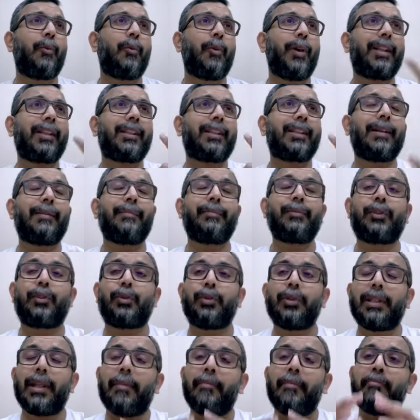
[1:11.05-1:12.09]
Welcome
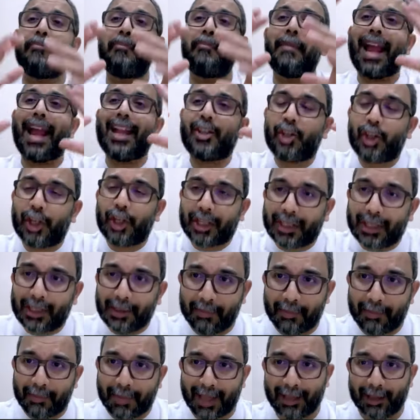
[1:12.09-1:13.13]
to the magical
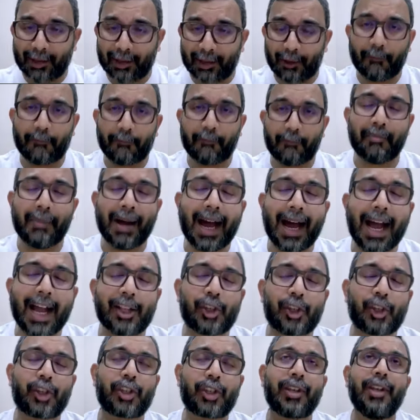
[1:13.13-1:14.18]
month of
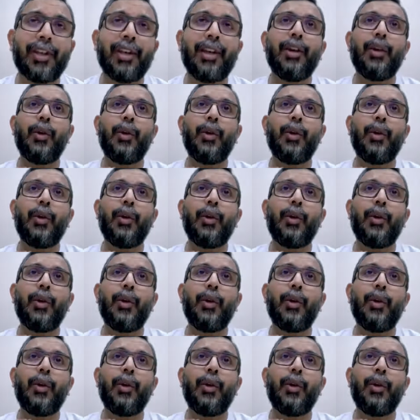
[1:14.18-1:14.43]
March,